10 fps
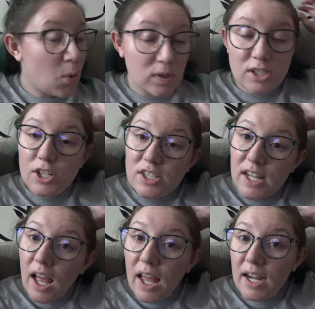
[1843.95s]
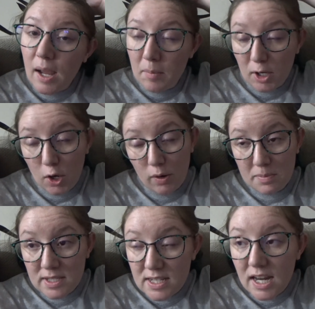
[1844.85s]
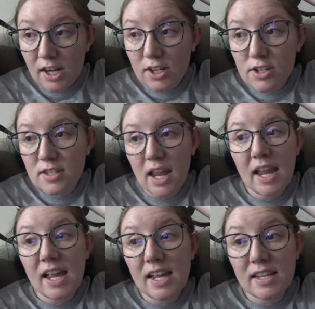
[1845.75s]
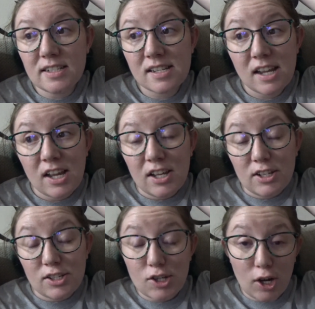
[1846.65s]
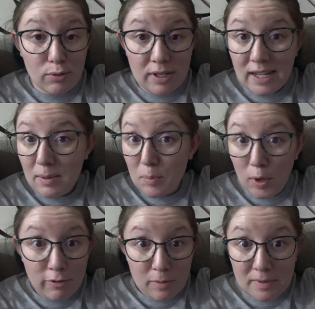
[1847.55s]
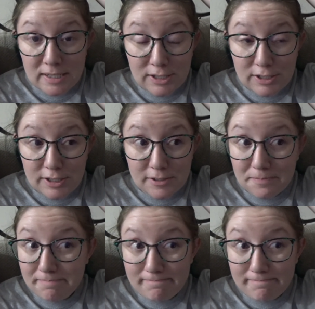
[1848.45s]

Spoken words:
Once they're done, I'm gonna go upstairs and start reading boyfriend material.